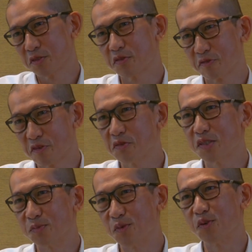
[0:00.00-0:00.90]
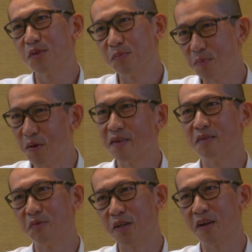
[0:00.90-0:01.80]
We're very small, but
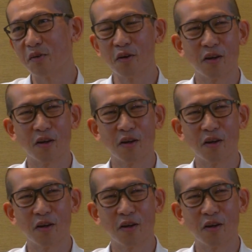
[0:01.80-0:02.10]
I